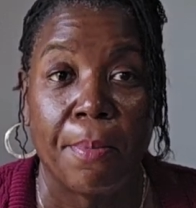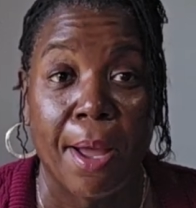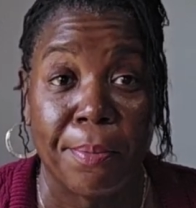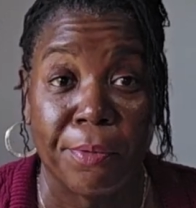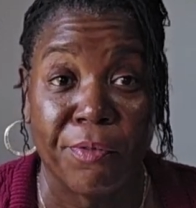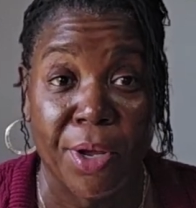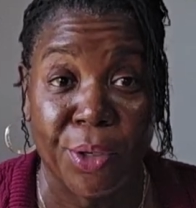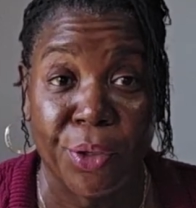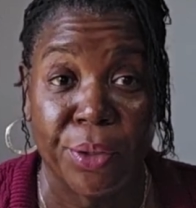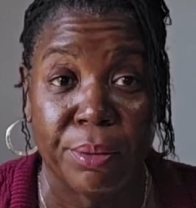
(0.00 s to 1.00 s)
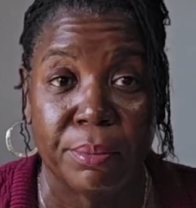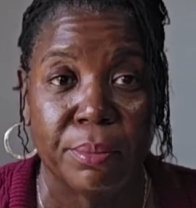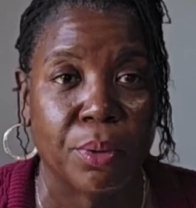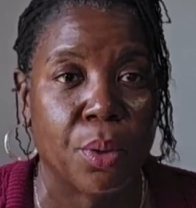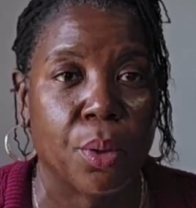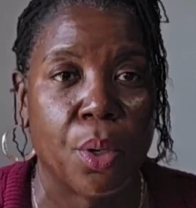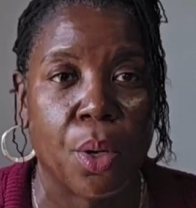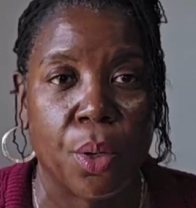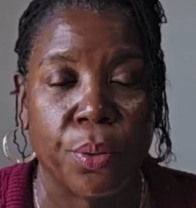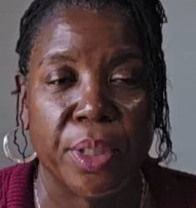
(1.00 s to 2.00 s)
Pop of color.
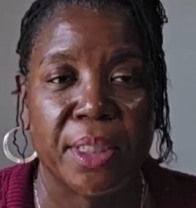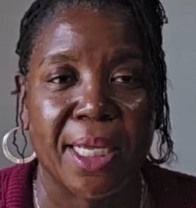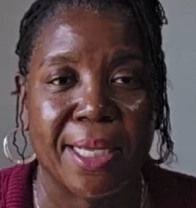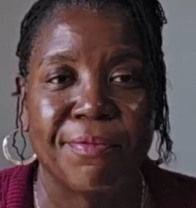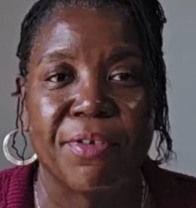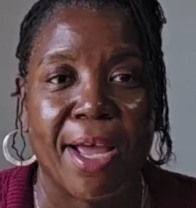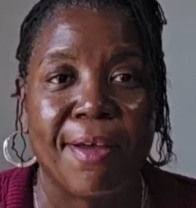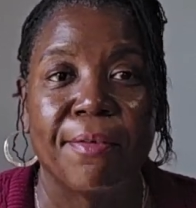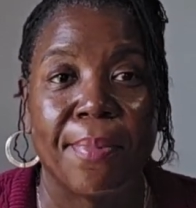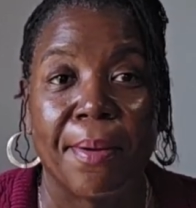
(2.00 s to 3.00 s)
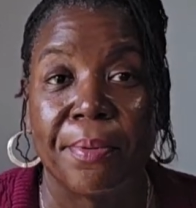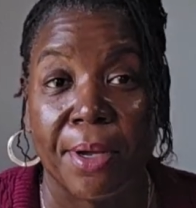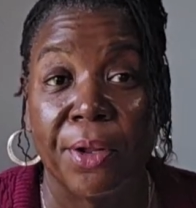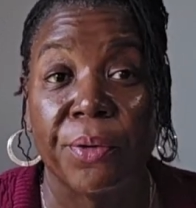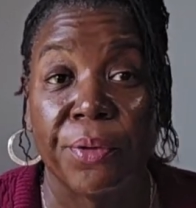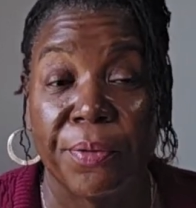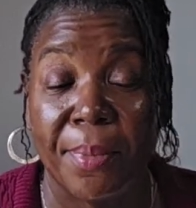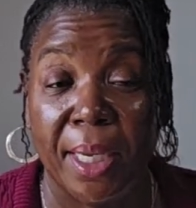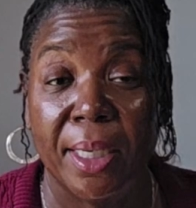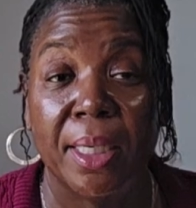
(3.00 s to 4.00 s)
Always have to have a pop of color with
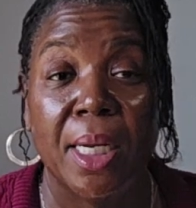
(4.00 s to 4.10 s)
me.